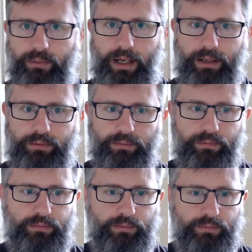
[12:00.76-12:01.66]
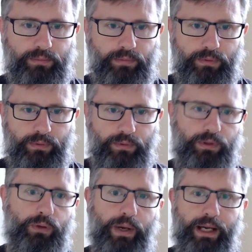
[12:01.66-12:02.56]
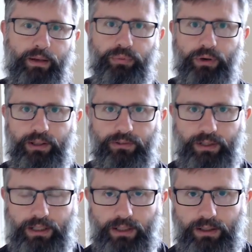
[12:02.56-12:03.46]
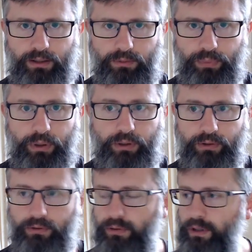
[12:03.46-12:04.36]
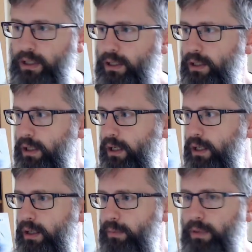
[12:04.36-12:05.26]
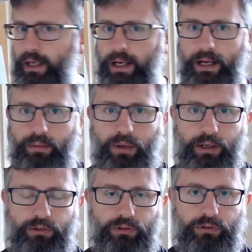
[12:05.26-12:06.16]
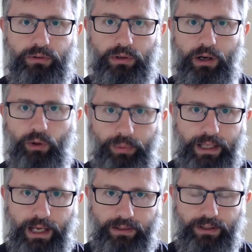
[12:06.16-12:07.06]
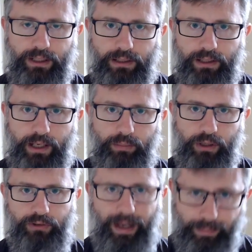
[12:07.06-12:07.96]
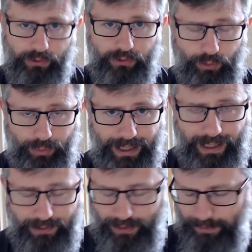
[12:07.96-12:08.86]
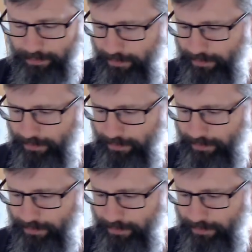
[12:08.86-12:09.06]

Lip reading: about the way I'm pricing these books and how much I'll be getting and how much Amazon will be getting,